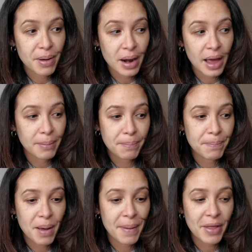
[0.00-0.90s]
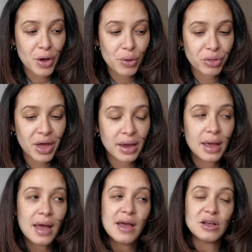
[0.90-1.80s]
like about the whole
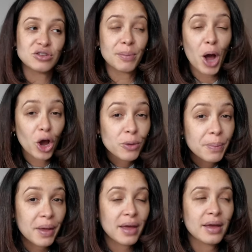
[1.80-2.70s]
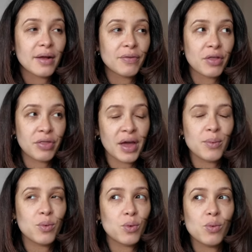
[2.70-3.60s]
thing. So I'm hoping that
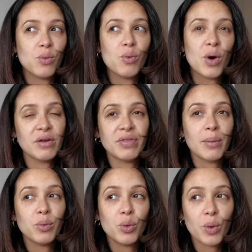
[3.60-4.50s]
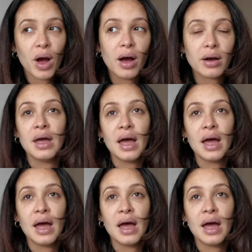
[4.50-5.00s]
they will, one of them will work.